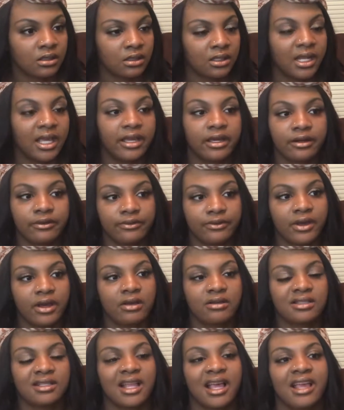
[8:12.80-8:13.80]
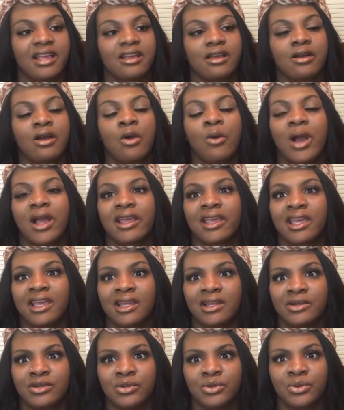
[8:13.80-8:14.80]
negative thoughts like, oh, I
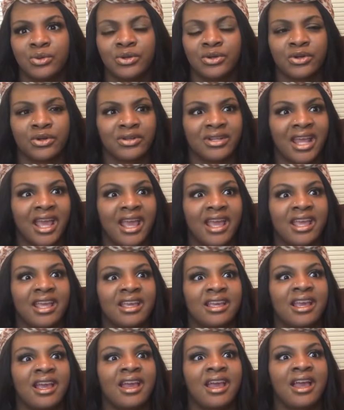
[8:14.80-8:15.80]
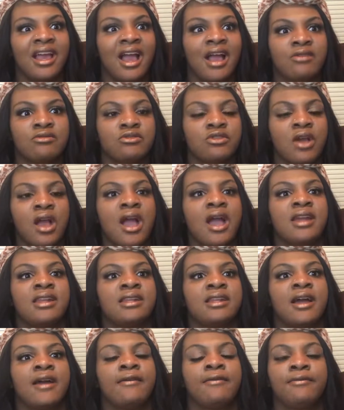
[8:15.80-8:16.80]
can't do it, or dang, I've tried
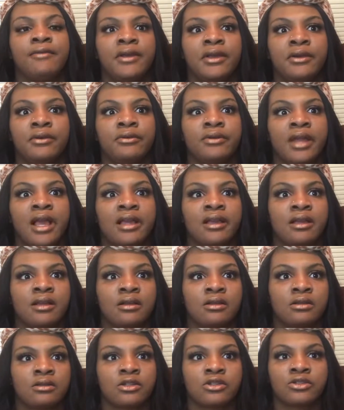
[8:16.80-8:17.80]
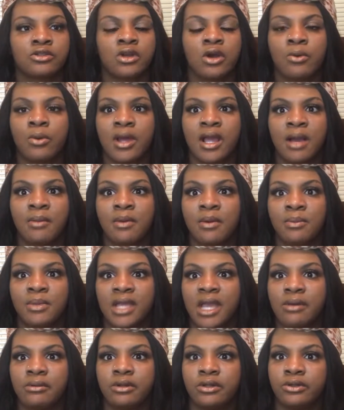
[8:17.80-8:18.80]
and I failed. Like, there's no way I'm going to
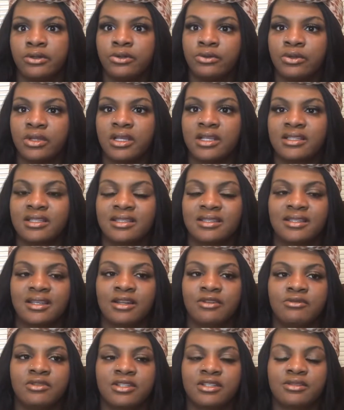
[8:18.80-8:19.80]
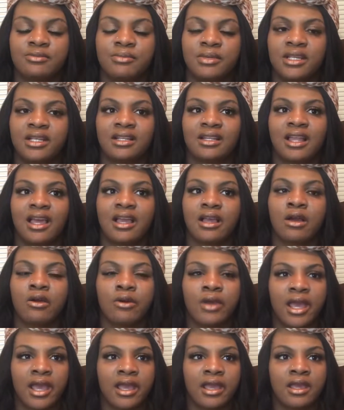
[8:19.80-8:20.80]
be able to do this. Instead of just being like,
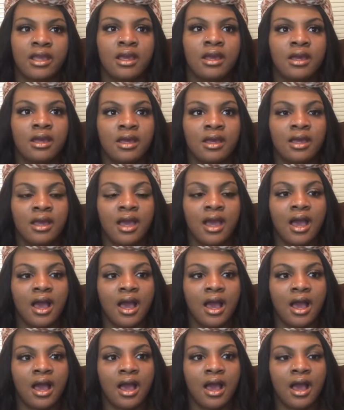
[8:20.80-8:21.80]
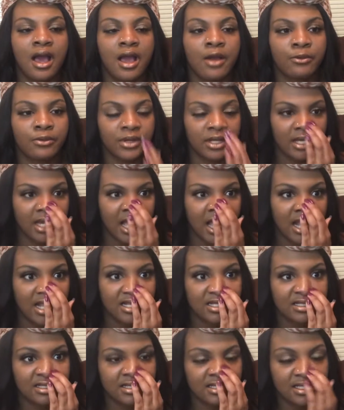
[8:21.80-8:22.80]
okay, I
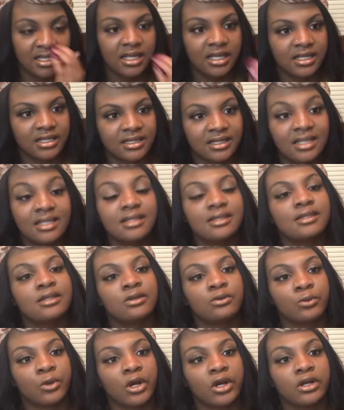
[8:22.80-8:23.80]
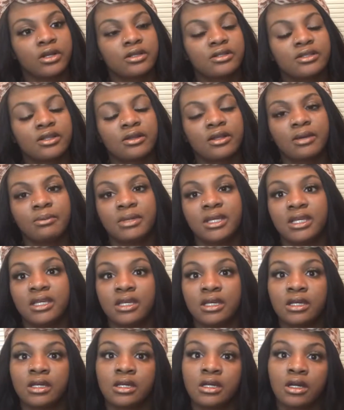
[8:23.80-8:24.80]
realized this didn't work, so let
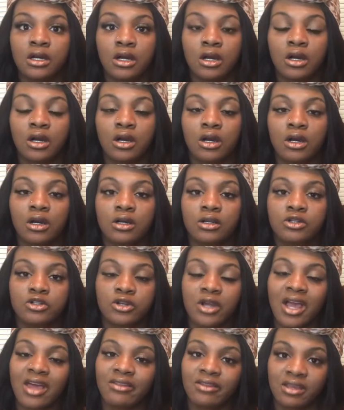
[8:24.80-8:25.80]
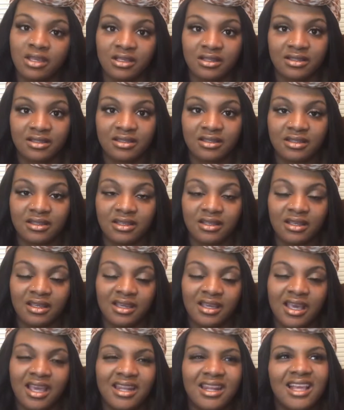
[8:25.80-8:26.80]
me try this.
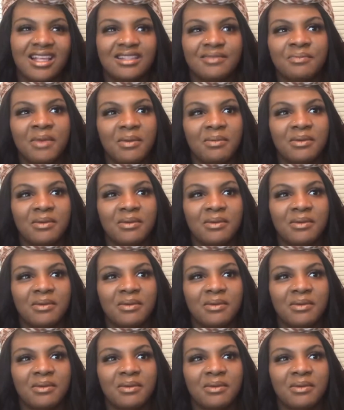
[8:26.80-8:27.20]
And that's